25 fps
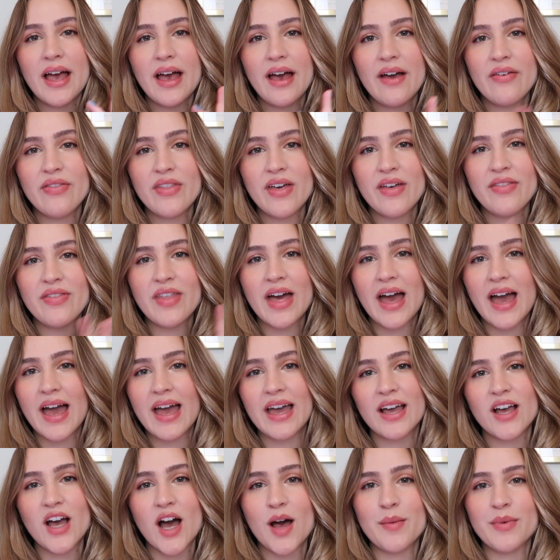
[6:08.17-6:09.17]
and then
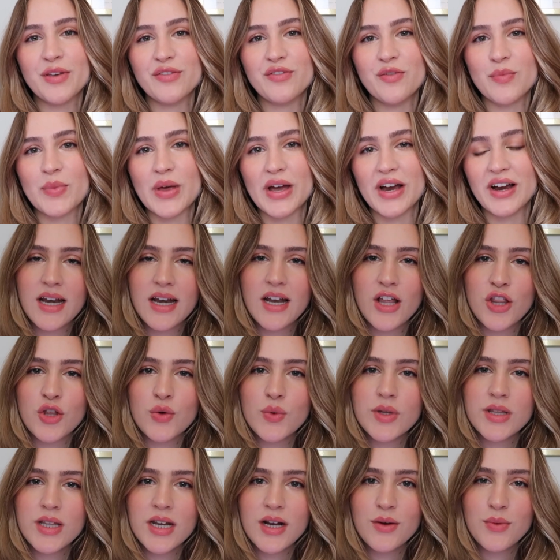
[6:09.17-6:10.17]
it got me from Another
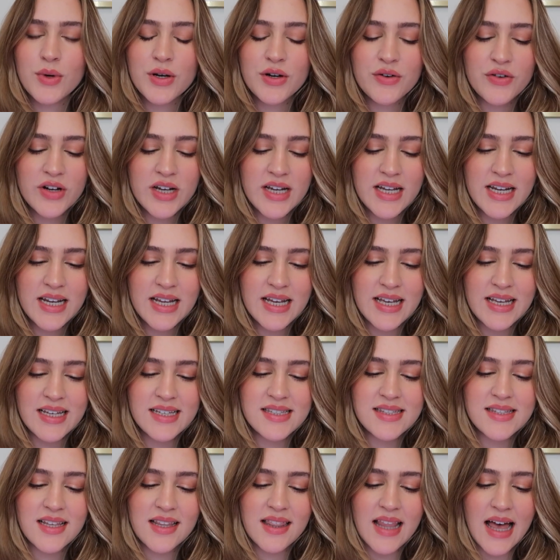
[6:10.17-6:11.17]
one that I want to read
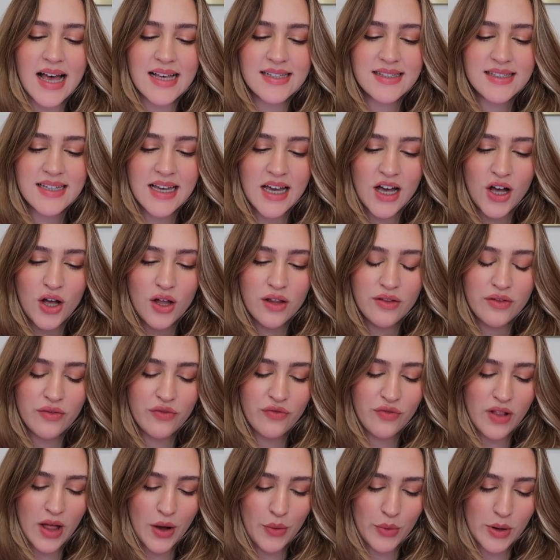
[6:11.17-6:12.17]
is The Last Tale of the
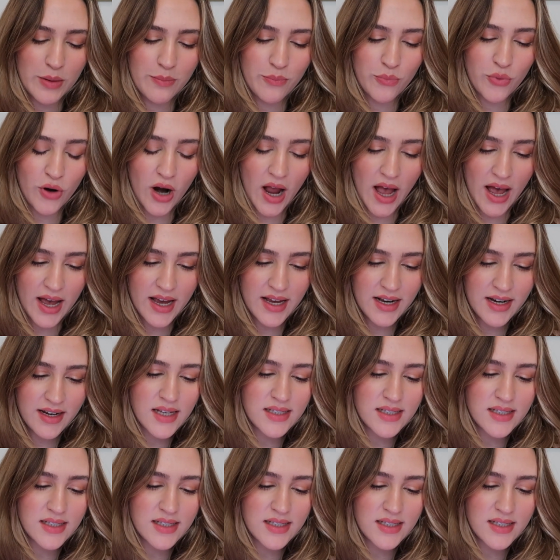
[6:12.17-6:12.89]
Flower Bride,